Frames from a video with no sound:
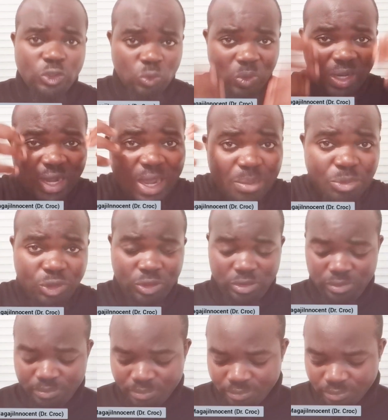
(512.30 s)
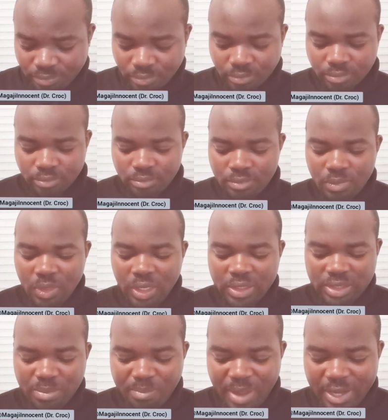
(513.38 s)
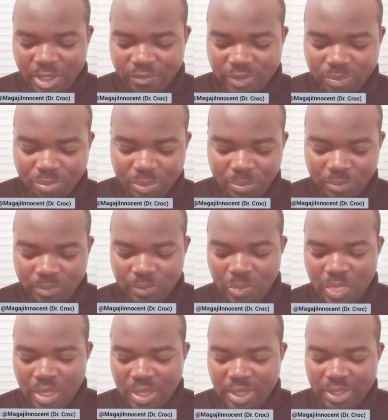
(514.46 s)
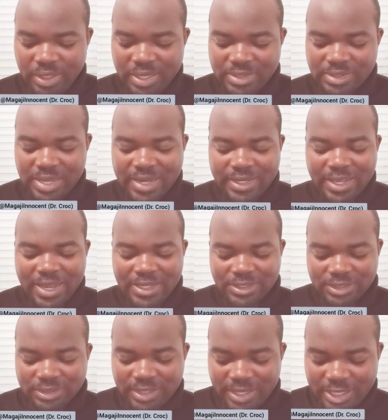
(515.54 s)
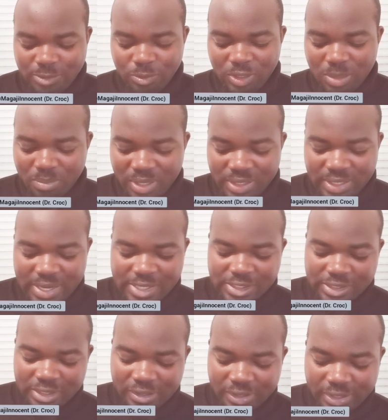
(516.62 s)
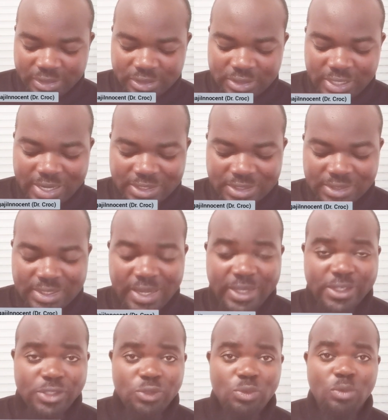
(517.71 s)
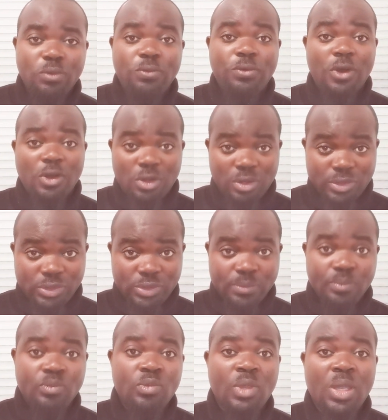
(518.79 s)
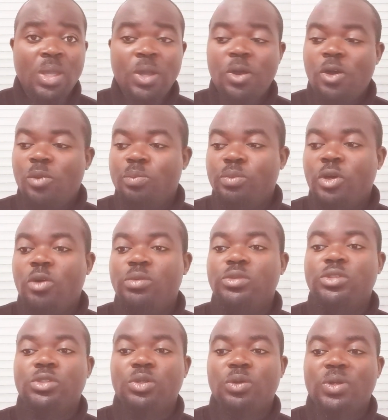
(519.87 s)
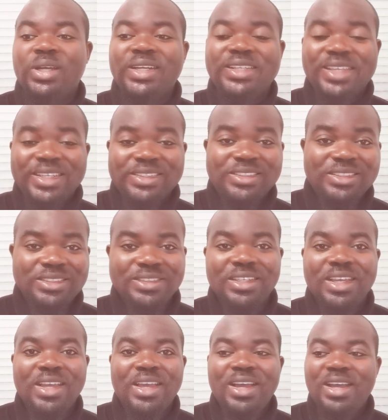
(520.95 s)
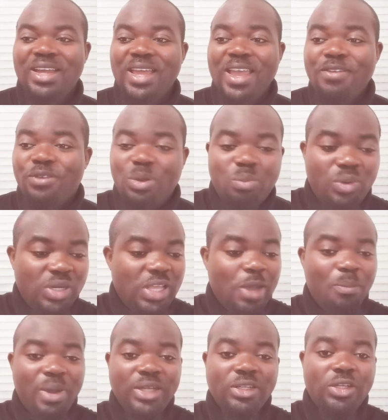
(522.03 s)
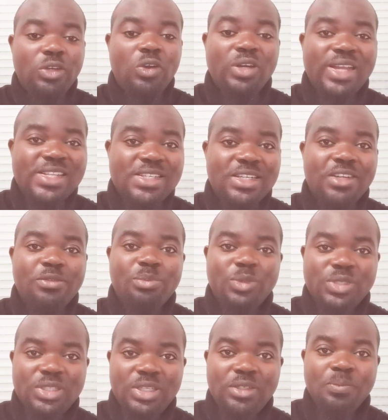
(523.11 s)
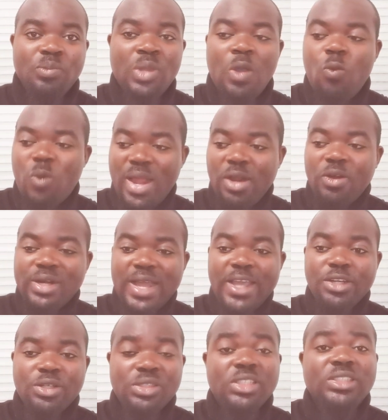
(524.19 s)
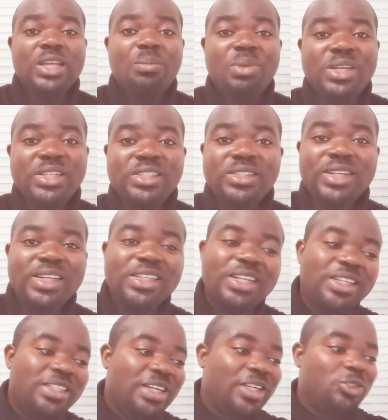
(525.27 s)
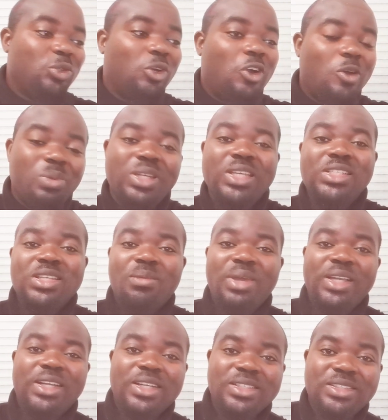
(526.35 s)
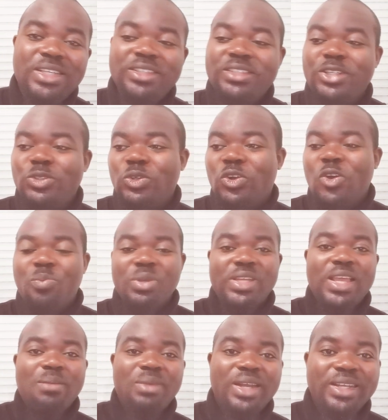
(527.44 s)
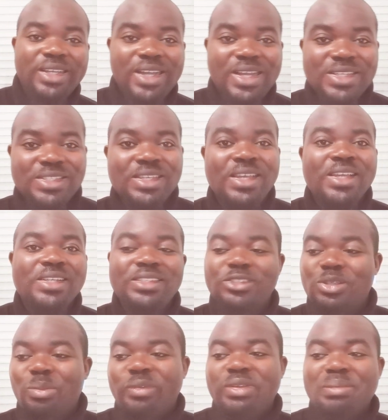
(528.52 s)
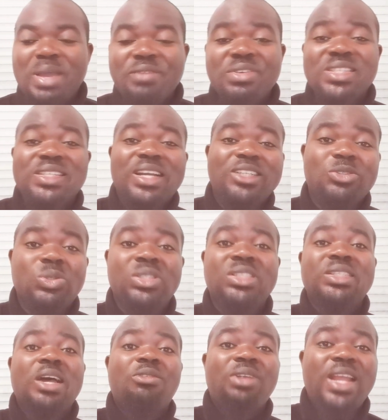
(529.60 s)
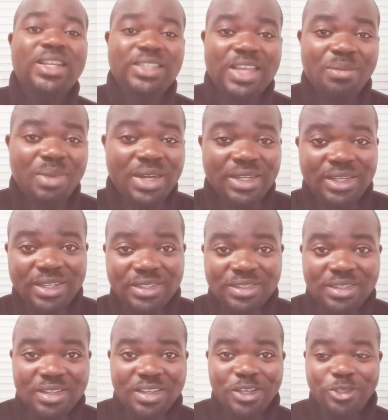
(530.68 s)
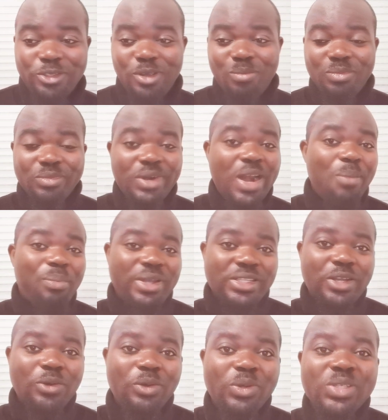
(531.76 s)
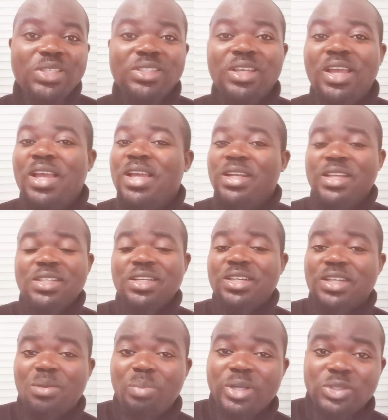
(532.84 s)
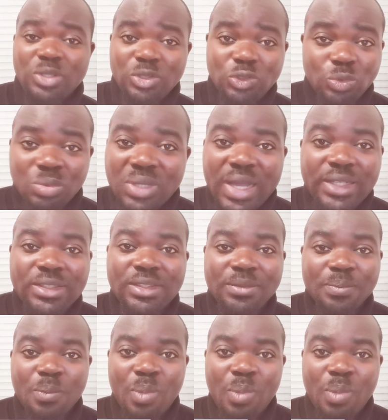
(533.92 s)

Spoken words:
to capture the mind of the people. Yes, and the agenda, I spoke about the agenda already. The agenda is to focus on creating everybody abandon the other genre of music. While other industries have been distracted, they are trying to copy the Jamaicans, they are trying to copy the Americans. Some of them are even trying to sound like the Americans. Some rappers and all this. Nigerian rappers don't do that.